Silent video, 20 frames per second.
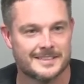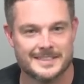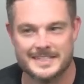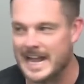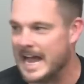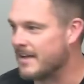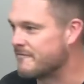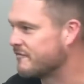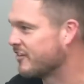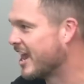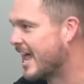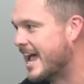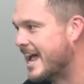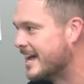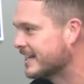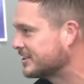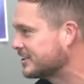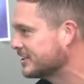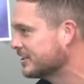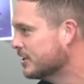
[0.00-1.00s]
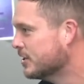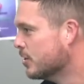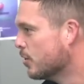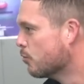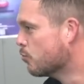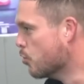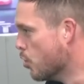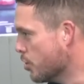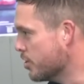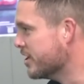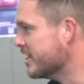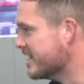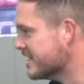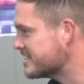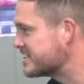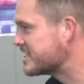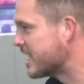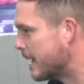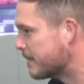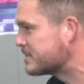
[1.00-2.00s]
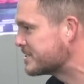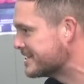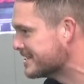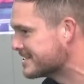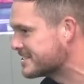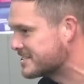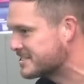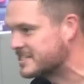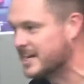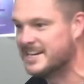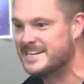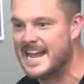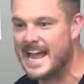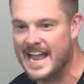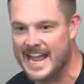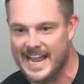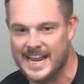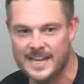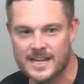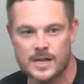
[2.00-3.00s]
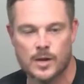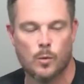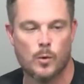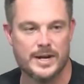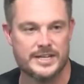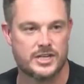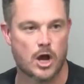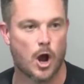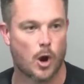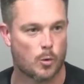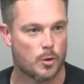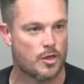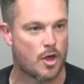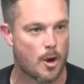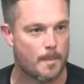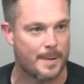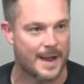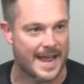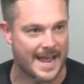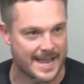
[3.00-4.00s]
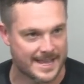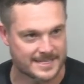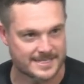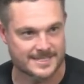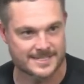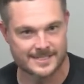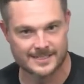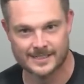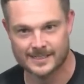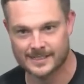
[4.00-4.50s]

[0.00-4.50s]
Not flash, rooted in substance. Today, we talk with our pads.